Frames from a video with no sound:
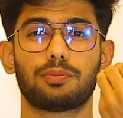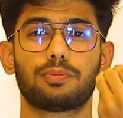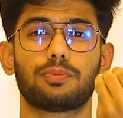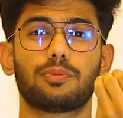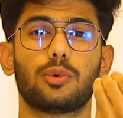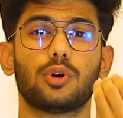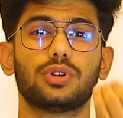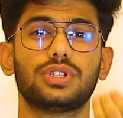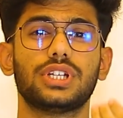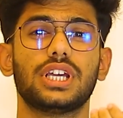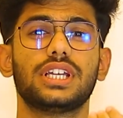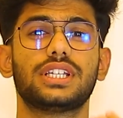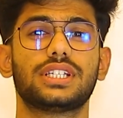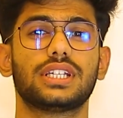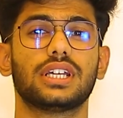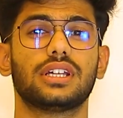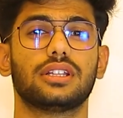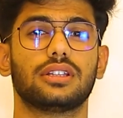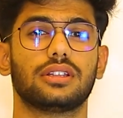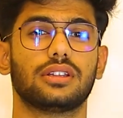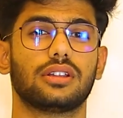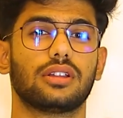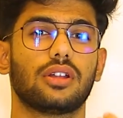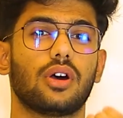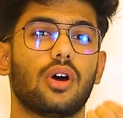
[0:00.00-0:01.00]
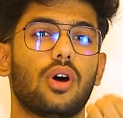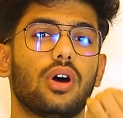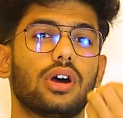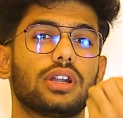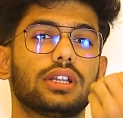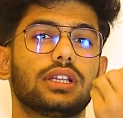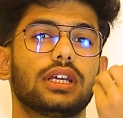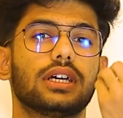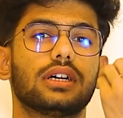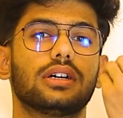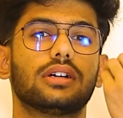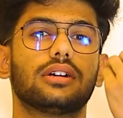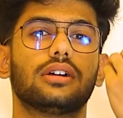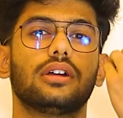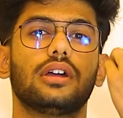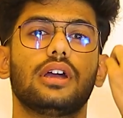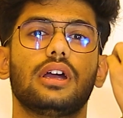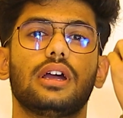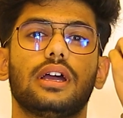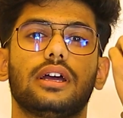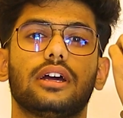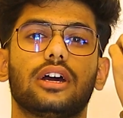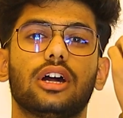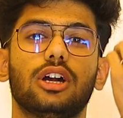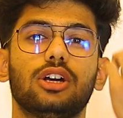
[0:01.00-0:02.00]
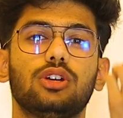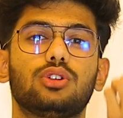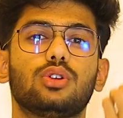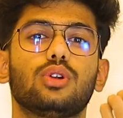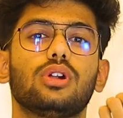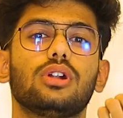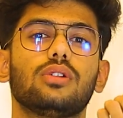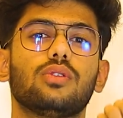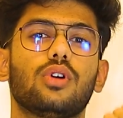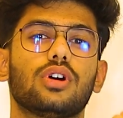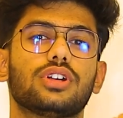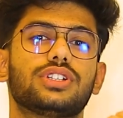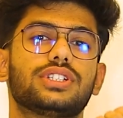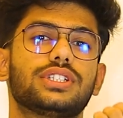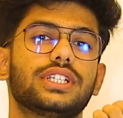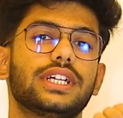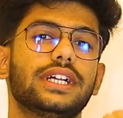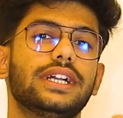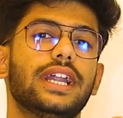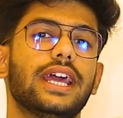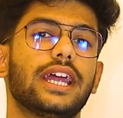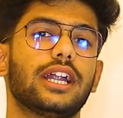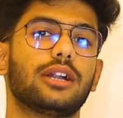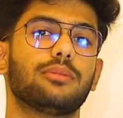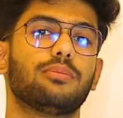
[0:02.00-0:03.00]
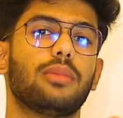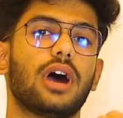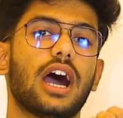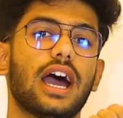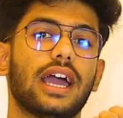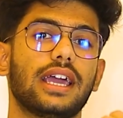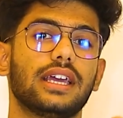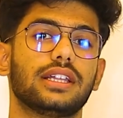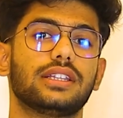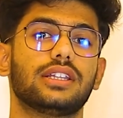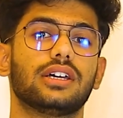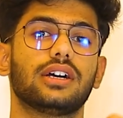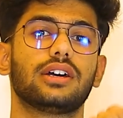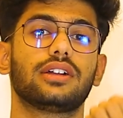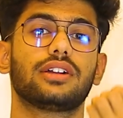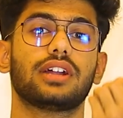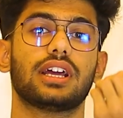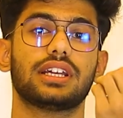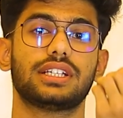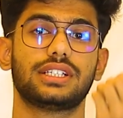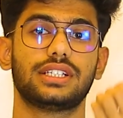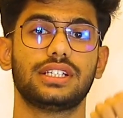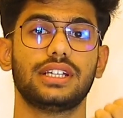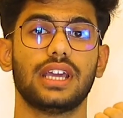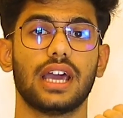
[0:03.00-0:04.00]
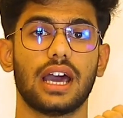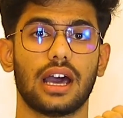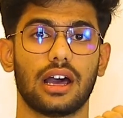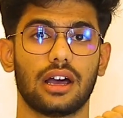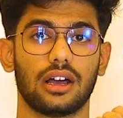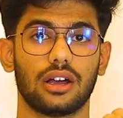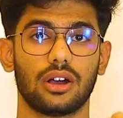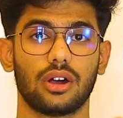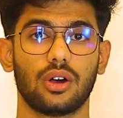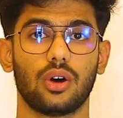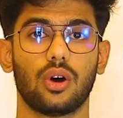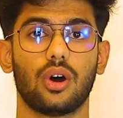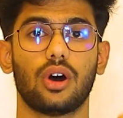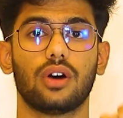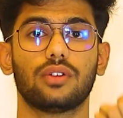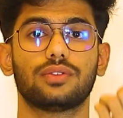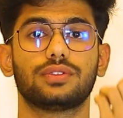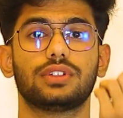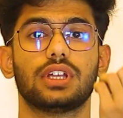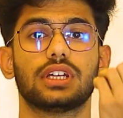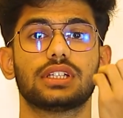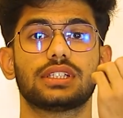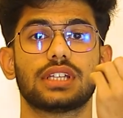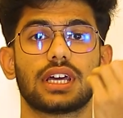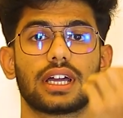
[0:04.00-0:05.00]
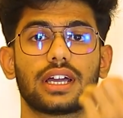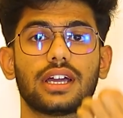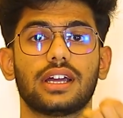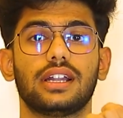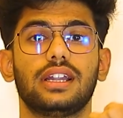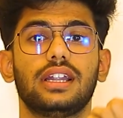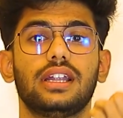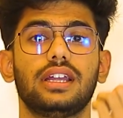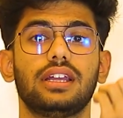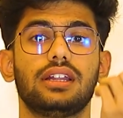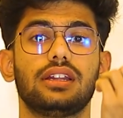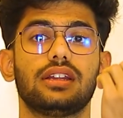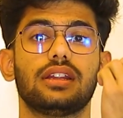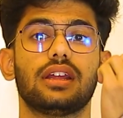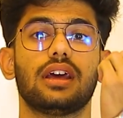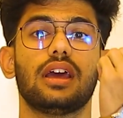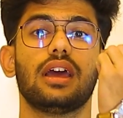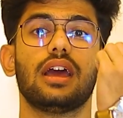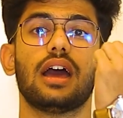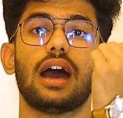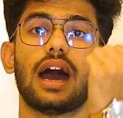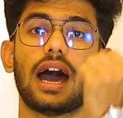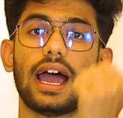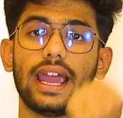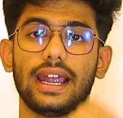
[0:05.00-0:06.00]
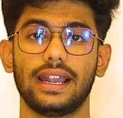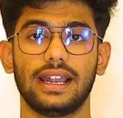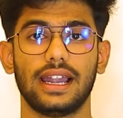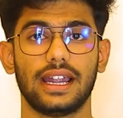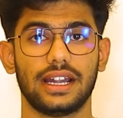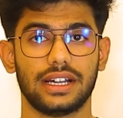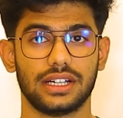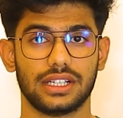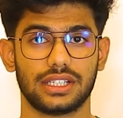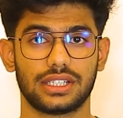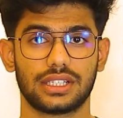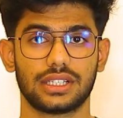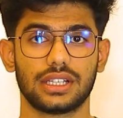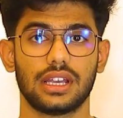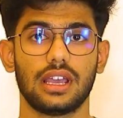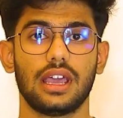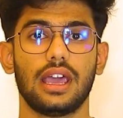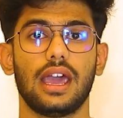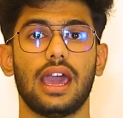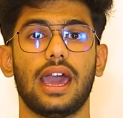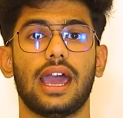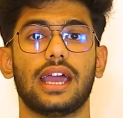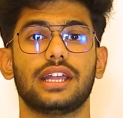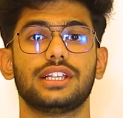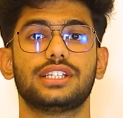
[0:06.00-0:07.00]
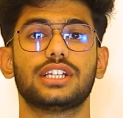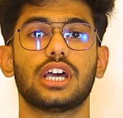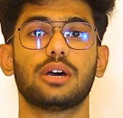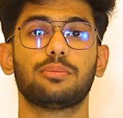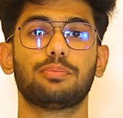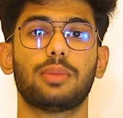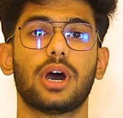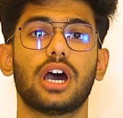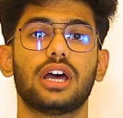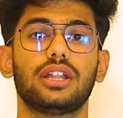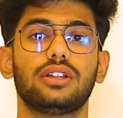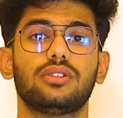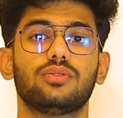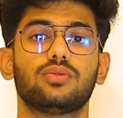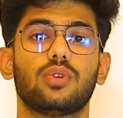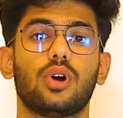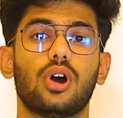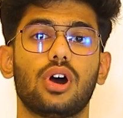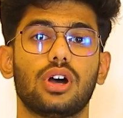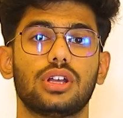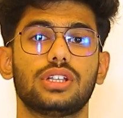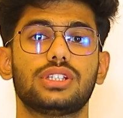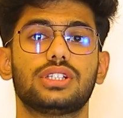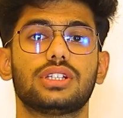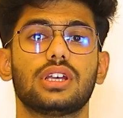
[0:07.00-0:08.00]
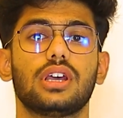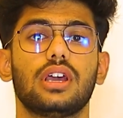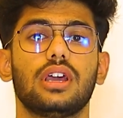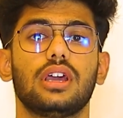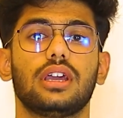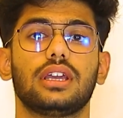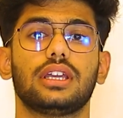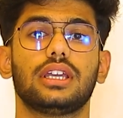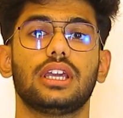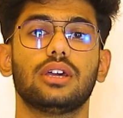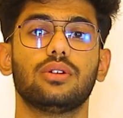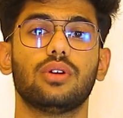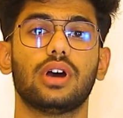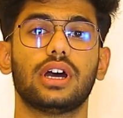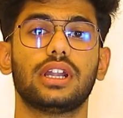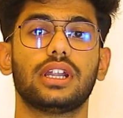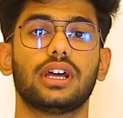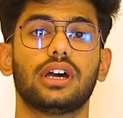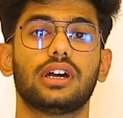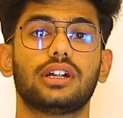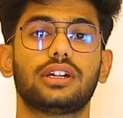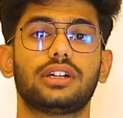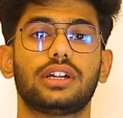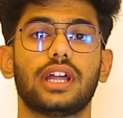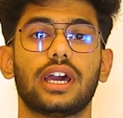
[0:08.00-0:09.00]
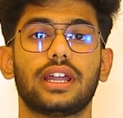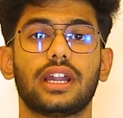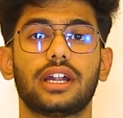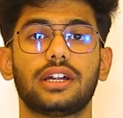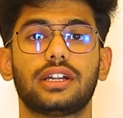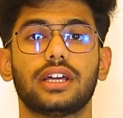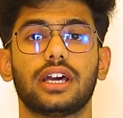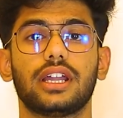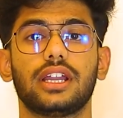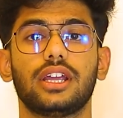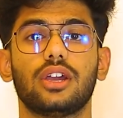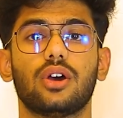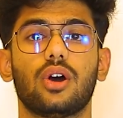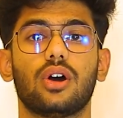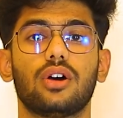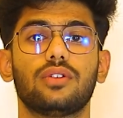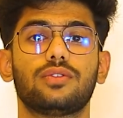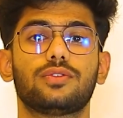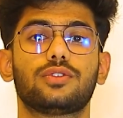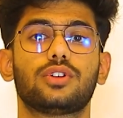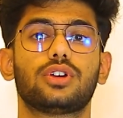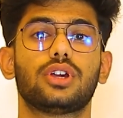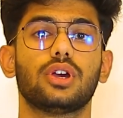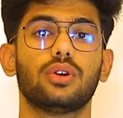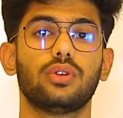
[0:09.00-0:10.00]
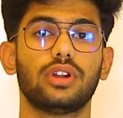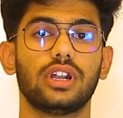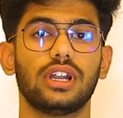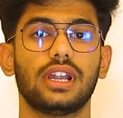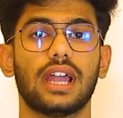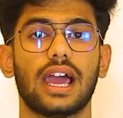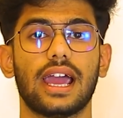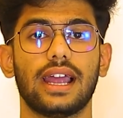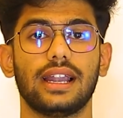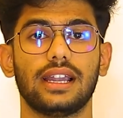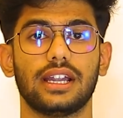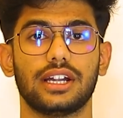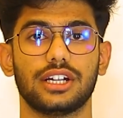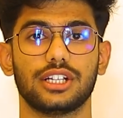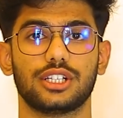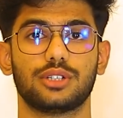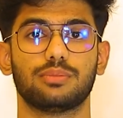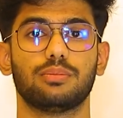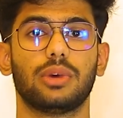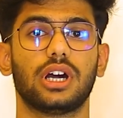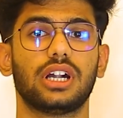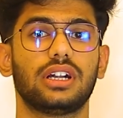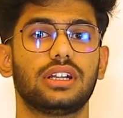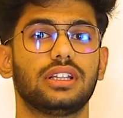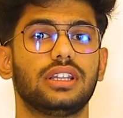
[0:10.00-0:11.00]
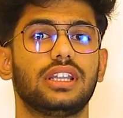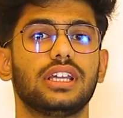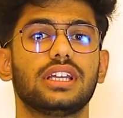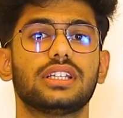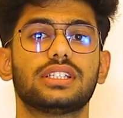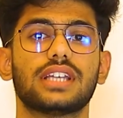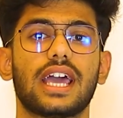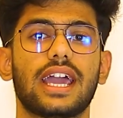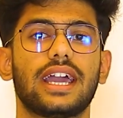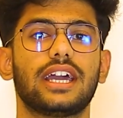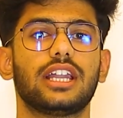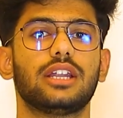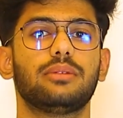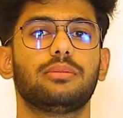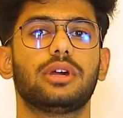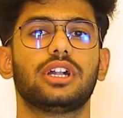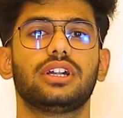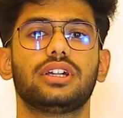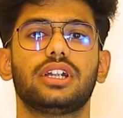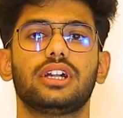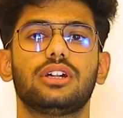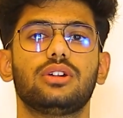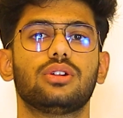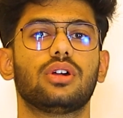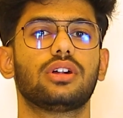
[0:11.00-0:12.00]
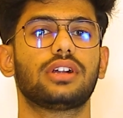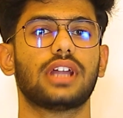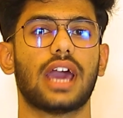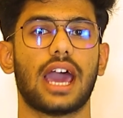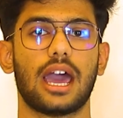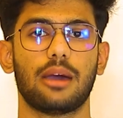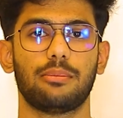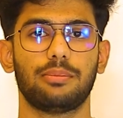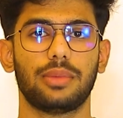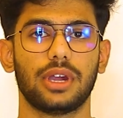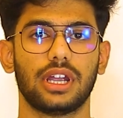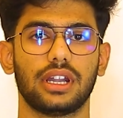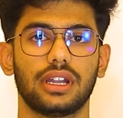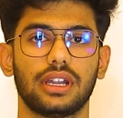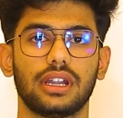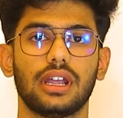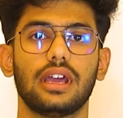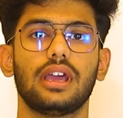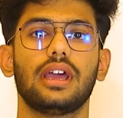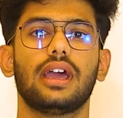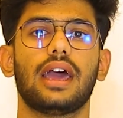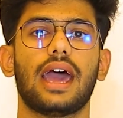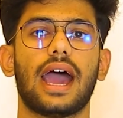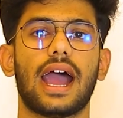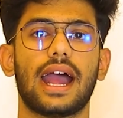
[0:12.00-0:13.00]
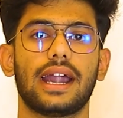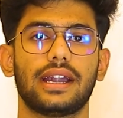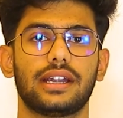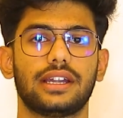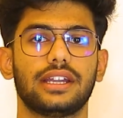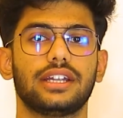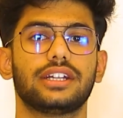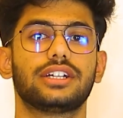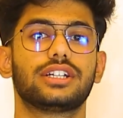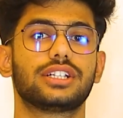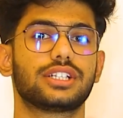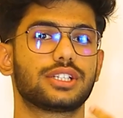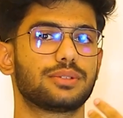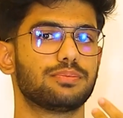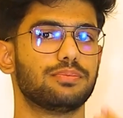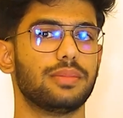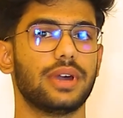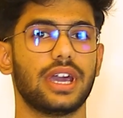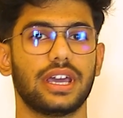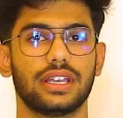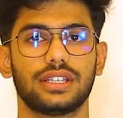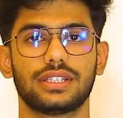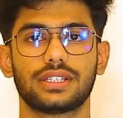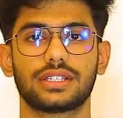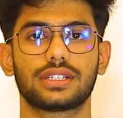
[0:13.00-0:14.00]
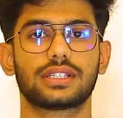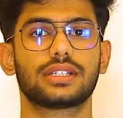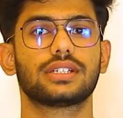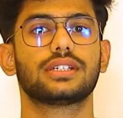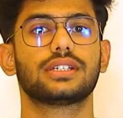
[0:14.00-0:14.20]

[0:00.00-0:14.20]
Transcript: position or the control was ceded by the Russia of the Sakhalin Islands, and Japan was given a territory of Kuril Islands, but this agreement did not happen at its best.